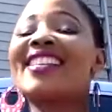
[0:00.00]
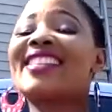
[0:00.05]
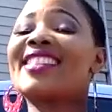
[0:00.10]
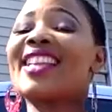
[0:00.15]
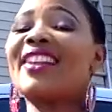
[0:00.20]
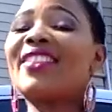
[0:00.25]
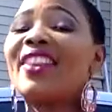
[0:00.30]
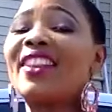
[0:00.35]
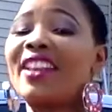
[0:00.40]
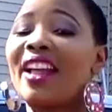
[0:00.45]

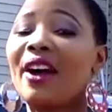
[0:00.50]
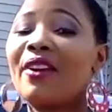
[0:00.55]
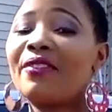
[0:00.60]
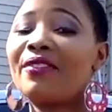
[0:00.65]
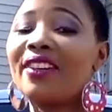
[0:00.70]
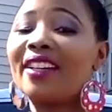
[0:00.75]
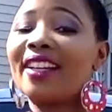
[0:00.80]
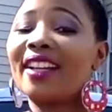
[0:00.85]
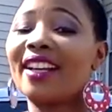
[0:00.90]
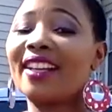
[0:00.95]
Southern
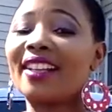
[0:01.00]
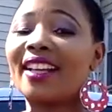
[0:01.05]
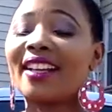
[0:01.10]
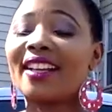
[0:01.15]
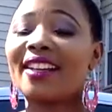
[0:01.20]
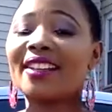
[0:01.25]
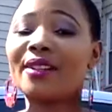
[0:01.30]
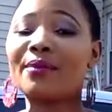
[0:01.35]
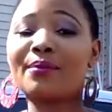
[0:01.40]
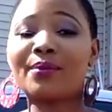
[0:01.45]
Africa,
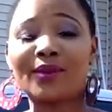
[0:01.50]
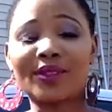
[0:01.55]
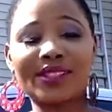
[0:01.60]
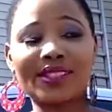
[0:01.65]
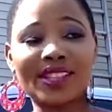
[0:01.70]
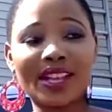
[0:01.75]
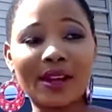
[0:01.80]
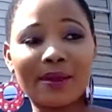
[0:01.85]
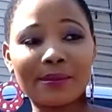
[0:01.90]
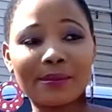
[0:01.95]
like in
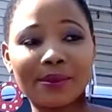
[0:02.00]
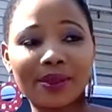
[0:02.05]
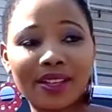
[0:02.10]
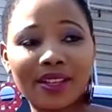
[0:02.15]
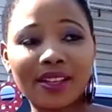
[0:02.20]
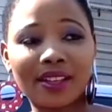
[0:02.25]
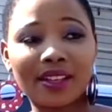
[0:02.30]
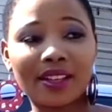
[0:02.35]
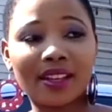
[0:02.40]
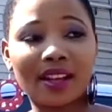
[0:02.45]

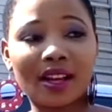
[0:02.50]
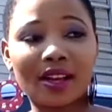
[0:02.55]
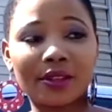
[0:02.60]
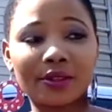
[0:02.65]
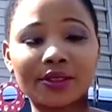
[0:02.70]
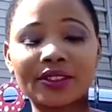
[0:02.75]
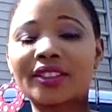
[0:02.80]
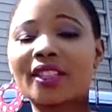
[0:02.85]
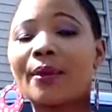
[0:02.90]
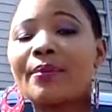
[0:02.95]
Mozambique,
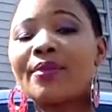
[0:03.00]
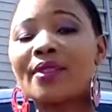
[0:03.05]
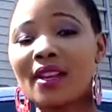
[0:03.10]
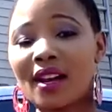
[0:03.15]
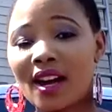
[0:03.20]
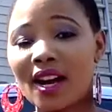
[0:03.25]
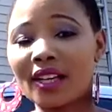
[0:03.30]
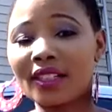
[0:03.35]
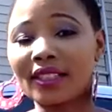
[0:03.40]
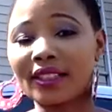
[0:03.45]

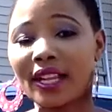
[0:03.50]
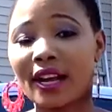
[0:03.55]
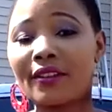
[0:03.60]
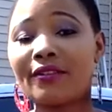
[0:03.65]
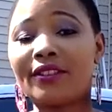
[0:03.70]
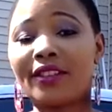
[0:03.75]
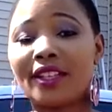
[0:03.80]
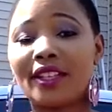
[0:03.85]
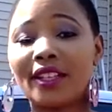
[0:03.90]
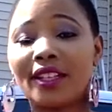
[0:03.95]
sub-Saharan
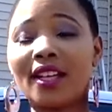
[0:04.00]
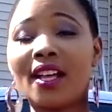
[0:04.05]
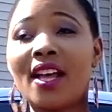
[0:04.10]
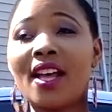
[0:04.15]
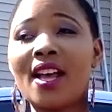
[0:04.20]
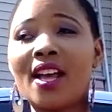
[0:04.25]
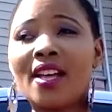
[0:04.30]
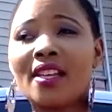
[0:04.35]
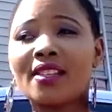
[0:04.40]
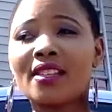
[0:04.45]
Africa,
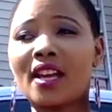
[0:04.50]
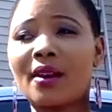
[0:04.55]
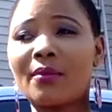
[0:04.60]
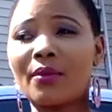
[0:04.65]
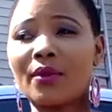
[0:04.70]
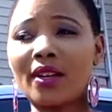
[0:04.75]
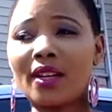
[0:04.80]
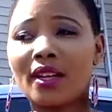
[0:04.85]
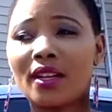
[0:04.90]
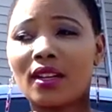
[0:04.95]

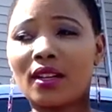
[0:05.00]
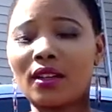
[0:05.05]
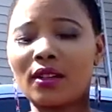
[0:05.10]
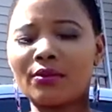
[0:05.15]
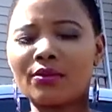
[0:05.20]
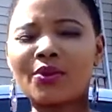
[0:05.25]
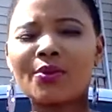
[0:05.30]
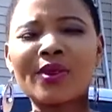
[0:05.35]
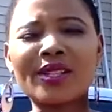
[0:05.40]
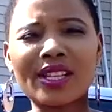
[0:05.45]
somewhere
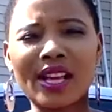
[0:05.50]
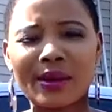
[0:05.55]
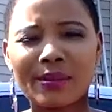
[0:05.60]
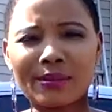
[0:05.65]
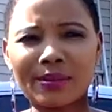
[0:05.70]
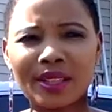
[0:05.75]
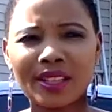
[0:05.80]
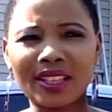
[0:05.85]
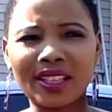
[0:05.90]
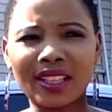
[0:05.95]

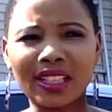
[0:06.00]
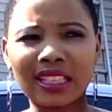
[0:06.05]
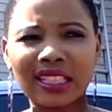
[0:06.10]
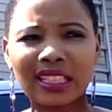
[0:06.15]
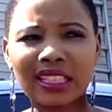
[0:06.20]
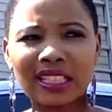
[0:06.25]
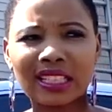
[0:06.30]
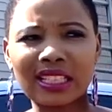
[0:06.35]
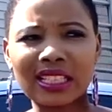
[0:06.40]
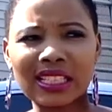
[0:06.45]
Mozambique,
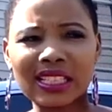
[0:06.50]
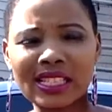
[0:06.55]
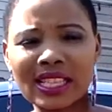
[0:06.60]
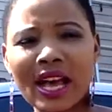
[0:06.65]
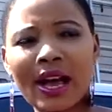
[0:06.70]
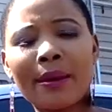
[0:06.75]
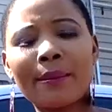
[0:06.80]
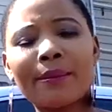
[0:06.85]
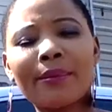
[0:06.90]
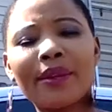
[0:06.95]

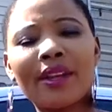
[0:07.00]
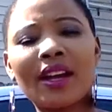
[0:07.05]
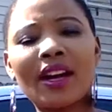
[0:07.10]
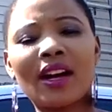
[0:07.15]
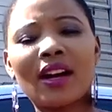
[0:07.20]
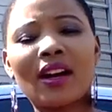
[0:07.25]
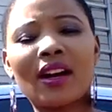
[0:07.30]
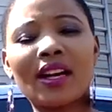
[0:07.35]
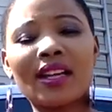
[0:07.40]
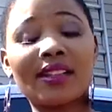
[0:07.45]

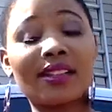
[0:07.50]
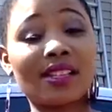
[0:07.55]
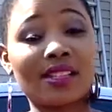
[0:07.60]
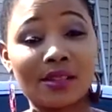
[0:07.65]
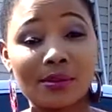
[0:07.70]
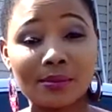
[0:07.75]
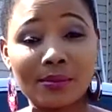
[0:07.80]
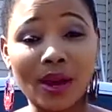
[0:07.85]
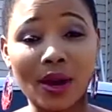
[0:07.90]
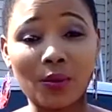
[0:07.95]
Zambia, and the
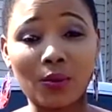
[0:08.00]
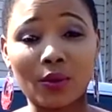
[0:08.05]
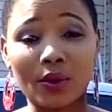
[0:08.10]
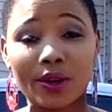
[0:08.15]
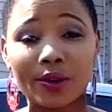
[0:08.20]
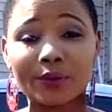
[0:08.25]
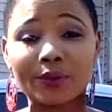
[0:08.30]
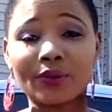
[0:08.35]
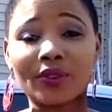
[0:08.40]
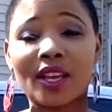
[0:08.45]
Zimbabwe.
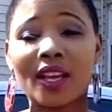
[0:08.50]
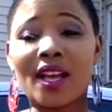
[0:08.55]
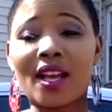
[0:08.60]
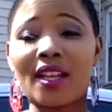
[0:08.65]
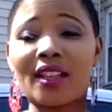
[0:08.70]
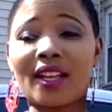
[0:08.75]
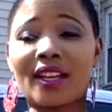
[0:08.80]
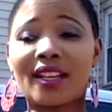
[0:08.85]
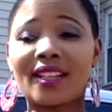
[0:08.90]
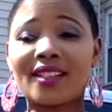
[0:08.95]

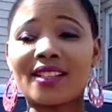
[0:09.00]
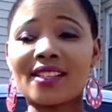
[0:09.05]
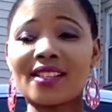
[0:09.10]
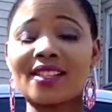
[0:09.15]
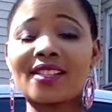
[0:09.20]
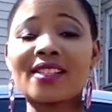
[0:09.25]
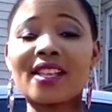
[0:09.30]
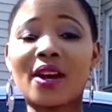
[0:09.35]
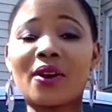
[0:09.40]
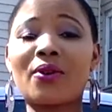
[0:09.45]
Like this
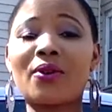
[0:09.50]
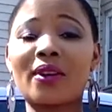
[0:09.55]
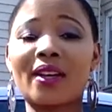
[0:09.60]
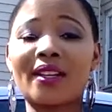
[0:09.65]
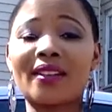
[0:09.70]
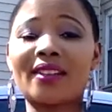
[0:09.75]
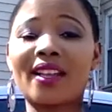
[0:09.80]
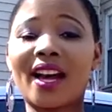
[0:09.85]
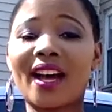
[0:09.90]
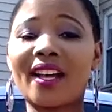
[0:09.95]
is
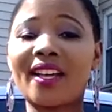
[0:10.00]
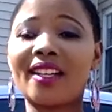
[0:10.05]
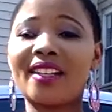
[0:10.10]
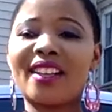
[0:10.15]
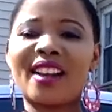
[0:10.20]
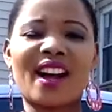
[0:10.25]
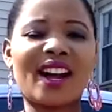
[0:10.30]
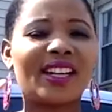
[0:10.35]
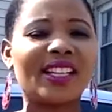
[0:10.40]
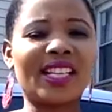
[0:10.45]
Sakura died, the
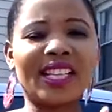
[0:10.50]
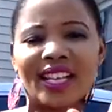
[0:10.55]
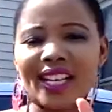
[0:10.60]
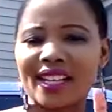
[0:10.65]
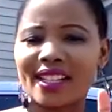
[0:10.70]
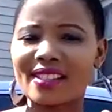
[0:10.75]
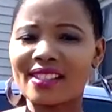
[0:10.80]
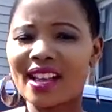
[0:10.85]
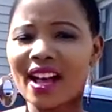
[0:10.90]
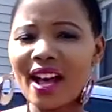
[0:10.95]

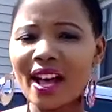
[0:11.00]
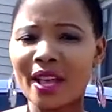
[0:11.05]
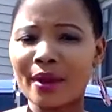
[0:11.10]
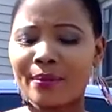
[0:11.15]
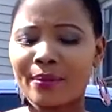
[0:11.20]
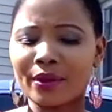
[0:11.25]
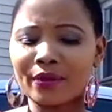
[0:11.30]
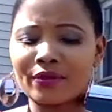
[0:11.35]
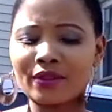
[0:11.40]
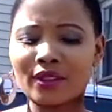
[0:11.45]
hurricane
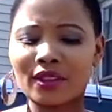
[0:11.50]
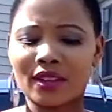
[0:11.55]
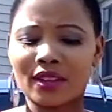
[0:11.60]
type of